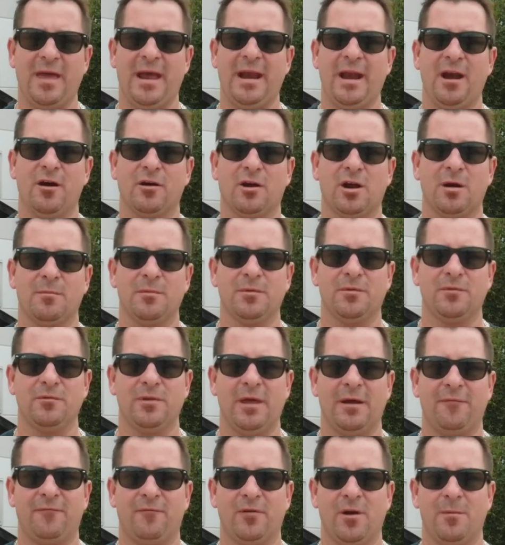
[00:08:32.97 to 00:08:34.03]
that air coming through
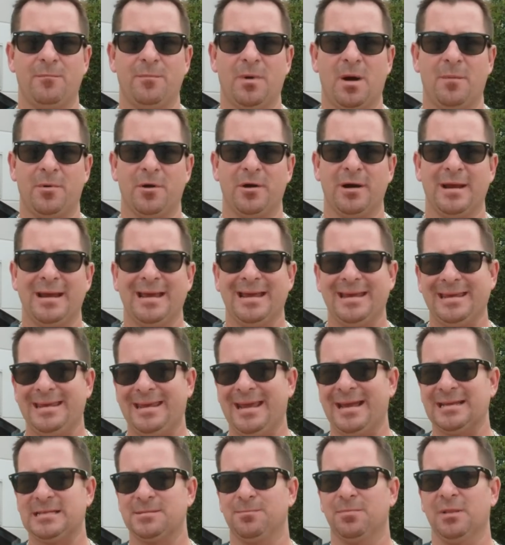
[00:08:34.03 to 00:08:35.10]
that front bumper
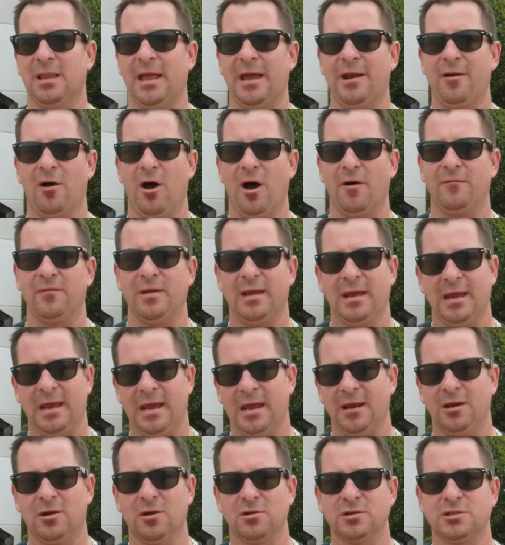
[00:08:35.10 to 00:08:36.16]
gets bled off.
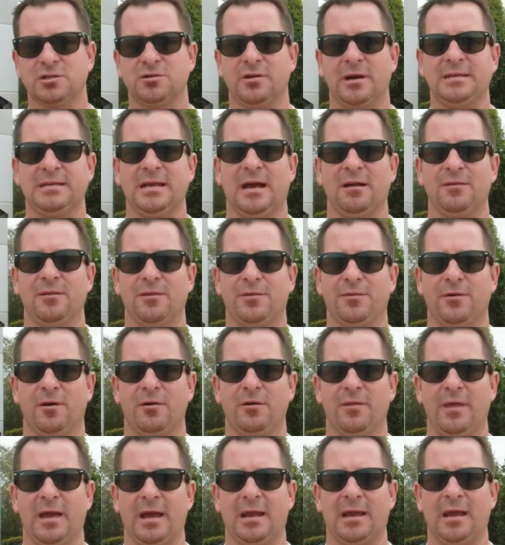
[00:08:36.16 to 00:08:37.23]
It goes straight down the throat
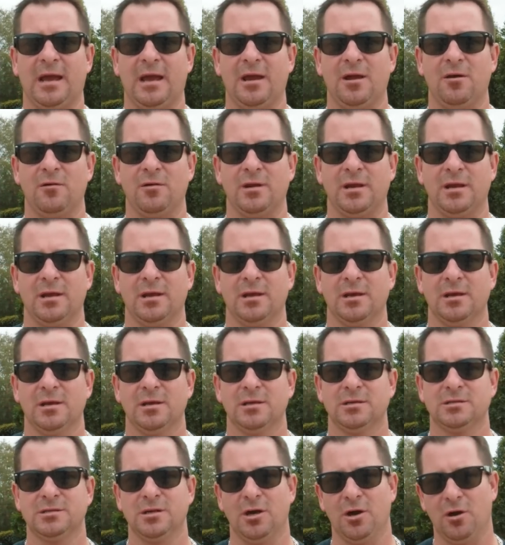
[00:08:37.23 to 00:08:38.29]
of that Coyote.
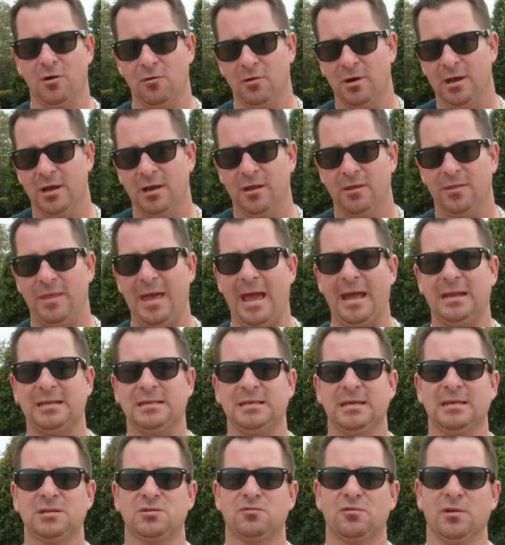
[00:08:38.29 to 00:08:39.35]
So that
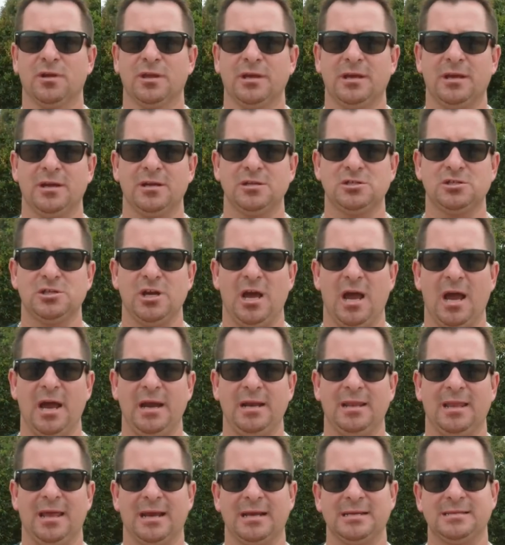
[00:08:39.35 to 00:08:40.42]
is really gonna
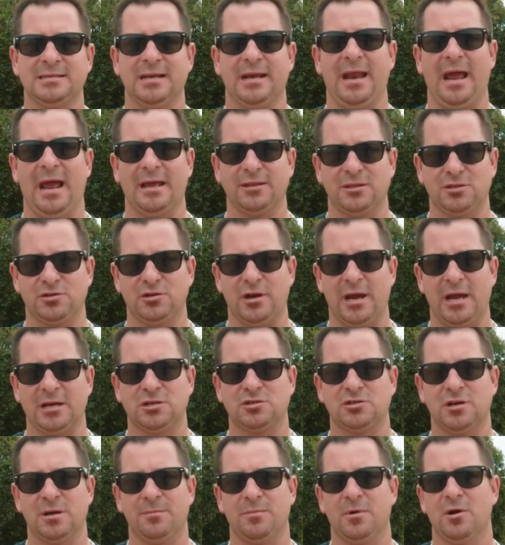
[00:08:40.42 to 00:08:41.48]
shine, like I said, at the drag
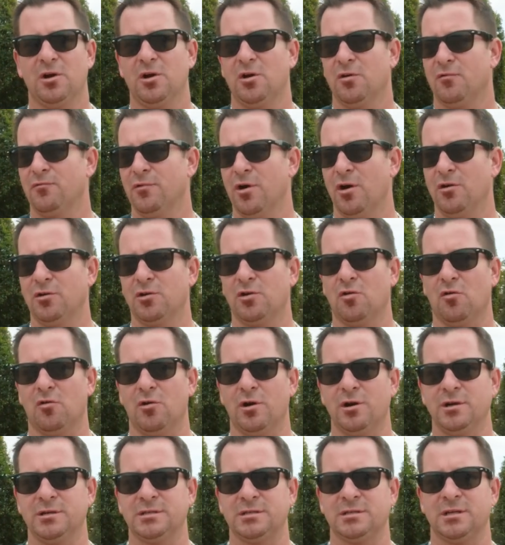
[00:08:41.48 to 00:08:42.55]
strip, road
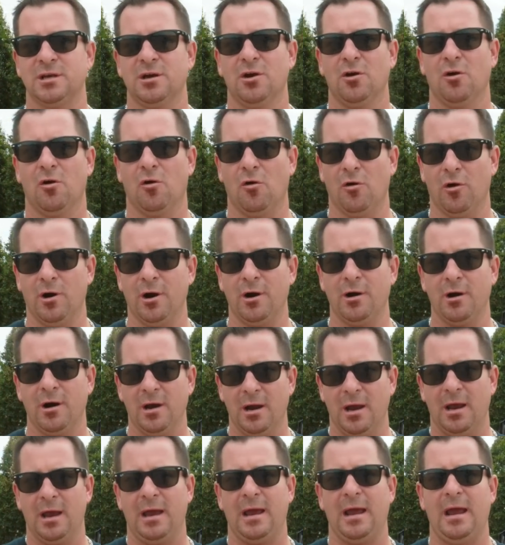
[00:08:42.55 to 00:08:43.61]
course, or
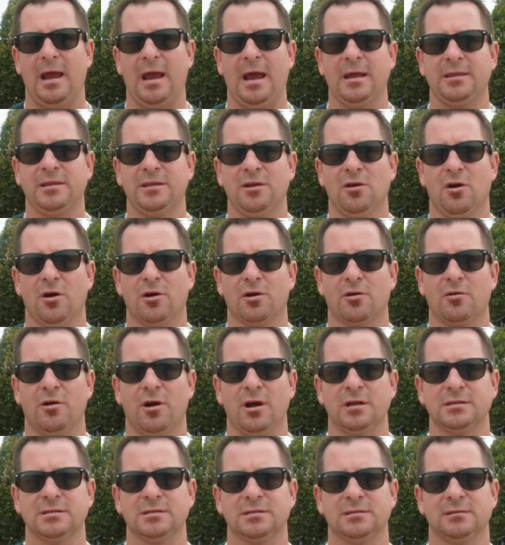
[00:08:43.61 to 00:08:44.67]
at the
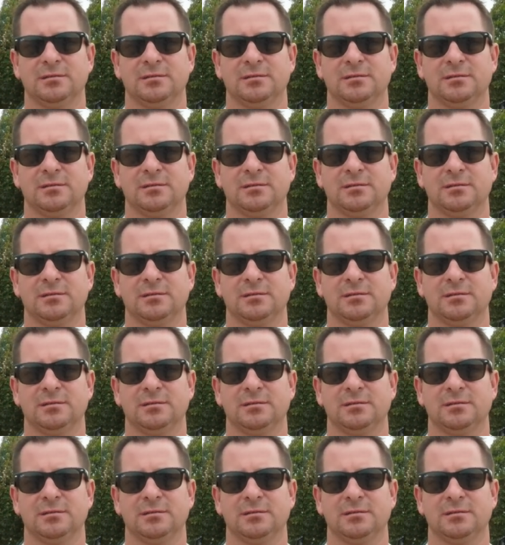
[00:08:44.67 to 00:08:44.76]
autocross.